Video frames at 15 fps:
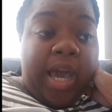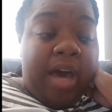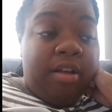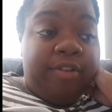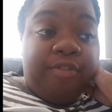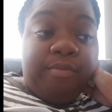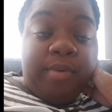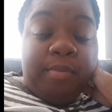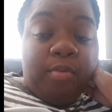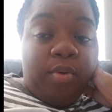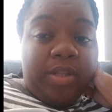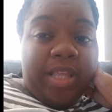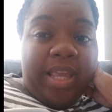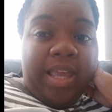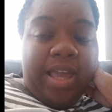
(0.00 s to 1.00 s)
I don't even remember
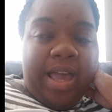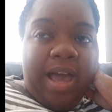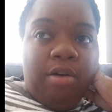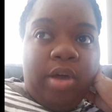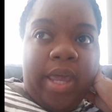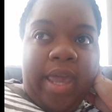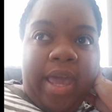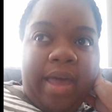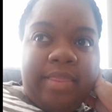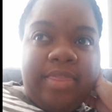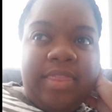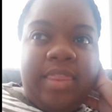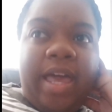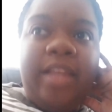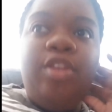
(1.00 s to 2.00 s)
what I
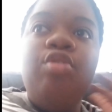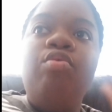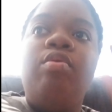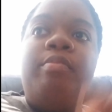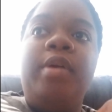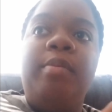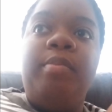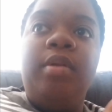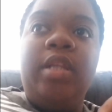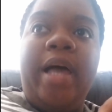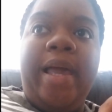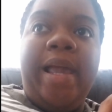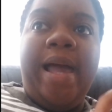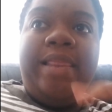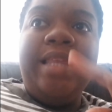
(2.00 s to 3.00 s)
do remember,
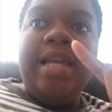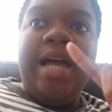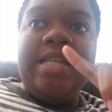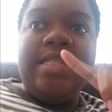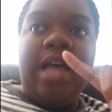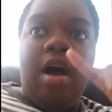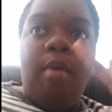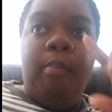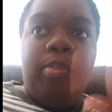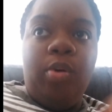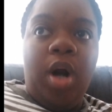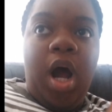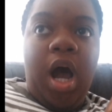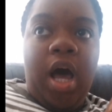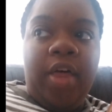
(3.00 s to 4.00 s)
I think I saw
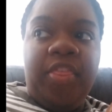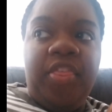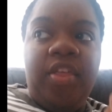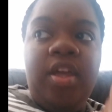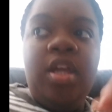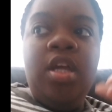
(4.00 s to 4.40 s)
broth,